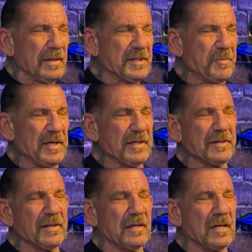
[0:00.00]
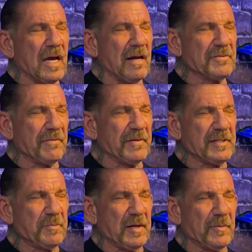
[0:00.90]
Speak into the lives of
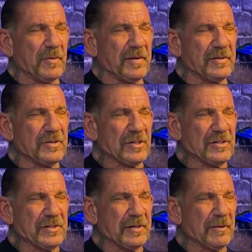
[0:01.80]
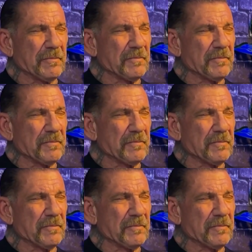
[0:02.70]
these people that just